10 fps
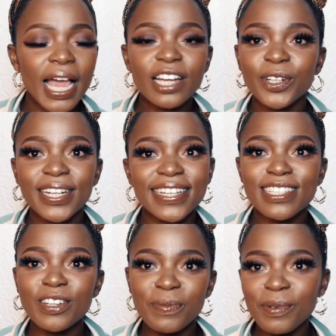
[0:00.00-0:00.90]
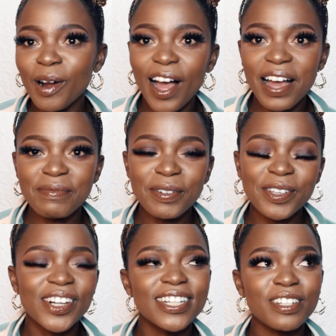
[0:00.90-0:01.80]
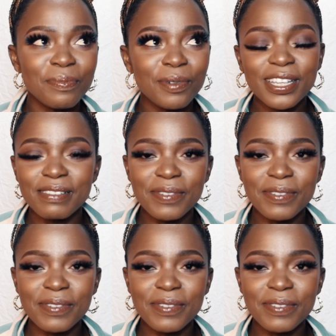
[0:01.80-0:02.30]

Actually it's Dubois, but we call it Dubois